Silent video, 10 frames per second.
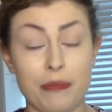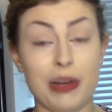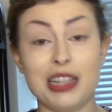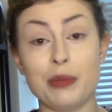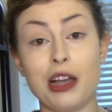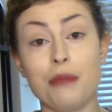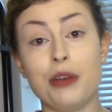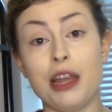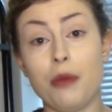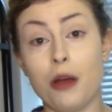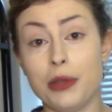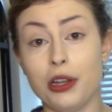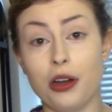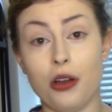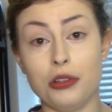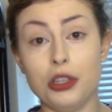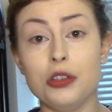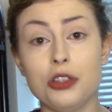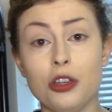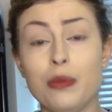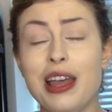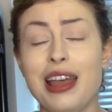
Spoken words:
But it's become pretty popular on YouTube,